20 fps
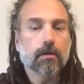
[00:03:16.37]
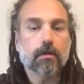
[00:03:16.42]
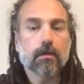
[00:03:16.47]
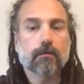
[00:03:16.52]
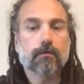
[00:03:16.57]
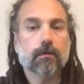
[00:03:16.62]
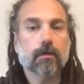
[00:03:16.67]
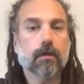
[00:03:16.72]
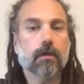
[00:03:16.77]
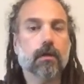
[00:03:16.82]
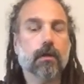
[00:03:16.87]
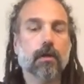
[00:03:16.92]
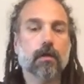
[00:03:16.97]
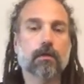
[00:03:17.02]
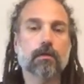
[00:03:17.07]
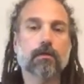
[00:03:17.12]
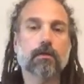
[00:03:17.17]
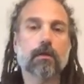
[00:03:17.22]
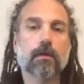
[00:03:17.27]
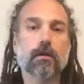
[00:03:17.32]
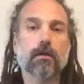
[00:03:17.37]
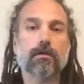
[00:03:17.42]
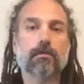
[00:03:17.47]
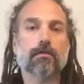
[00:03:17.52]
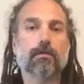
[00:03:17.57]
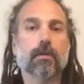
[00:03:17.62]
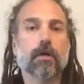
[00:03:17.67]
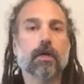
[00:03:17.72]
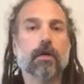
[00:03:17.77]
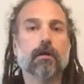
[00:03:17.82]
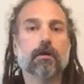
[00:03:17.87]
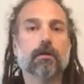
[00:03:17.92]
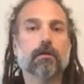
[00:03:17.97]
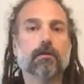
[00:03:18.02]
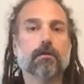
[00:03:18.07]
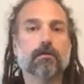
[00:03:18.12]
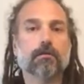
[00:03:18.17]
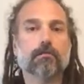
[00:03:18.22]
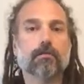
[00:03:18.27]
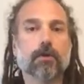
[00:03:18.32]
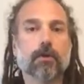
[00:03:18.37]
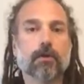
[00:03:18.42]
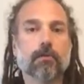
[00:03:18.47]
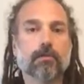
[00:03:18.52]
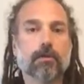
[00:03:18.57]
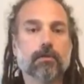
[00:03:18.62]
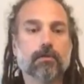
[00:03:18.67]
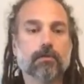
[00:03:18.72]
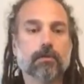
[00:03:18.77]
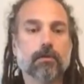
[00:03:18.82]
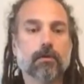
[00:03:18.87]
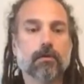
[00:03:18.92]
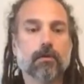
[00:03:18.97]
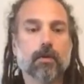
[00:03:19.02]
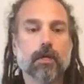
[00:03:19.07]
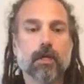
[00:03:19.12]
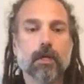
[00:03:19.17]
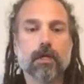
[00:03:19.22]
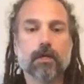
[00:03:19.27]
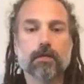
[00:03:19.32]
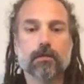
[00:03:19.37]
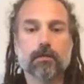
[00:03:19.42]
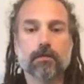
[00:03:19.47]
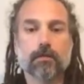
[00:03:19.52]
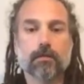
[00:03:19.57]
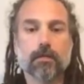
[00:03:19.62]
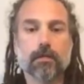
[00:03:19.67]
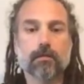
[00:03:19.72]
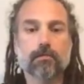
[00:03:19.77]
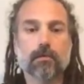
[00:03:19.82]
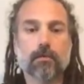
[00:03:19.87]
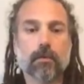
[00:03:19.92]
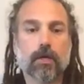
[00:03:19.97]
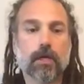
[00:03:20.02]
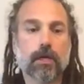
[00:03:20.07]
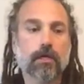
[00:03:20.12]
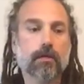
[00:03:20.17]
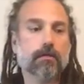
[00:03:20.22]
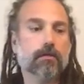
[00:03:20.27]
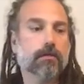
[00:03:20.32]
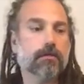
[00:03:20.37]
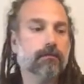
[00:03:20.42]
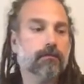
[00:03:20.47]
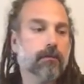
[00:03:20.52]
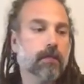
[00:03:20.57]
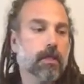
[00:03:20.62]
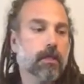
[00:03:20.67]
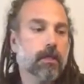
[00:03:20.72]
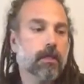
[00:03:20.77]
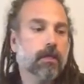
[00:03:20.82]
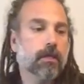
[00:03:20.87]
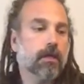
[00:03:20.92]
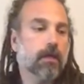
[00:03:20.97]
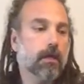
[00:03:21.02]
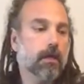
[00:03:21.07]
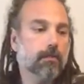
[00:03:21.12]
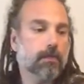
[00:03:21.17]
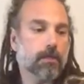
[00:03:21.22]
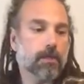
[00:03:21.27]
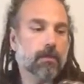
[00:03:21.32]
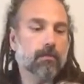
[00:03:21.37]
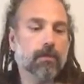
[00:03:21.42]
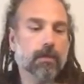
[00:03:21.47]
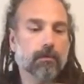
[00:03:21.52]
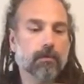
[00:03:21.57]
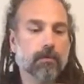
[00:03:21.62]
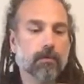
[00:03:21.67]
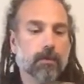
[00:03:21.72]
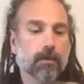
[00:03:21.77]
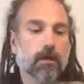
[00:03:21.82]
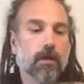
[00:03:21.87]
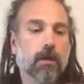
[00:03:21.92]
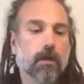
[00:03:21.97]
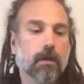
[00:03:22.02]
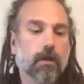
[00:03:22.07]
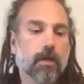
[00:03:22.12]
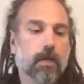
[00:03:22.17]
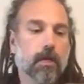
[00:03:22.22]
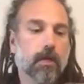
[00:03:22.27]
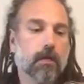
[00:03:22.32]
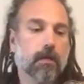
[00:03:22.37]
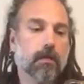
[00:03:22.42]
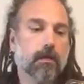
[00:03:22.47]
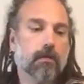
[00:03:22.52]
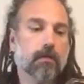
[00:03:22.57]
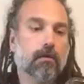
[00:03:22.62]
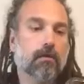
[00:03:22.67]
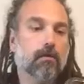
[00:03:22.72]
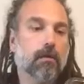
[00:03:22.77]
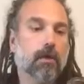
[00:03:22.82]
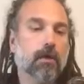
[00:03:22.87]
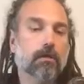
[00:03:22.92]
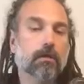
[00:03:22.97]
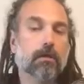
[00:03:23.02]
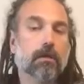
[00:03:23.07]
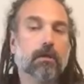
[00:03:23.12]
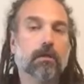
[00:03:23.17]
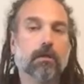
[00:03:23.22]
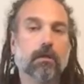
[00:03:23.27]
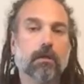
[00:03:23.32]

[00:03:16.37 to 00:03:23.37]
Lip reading: Different colors all throughout it. There's purples and grays and deep reds. Some people would call that Claro walnut.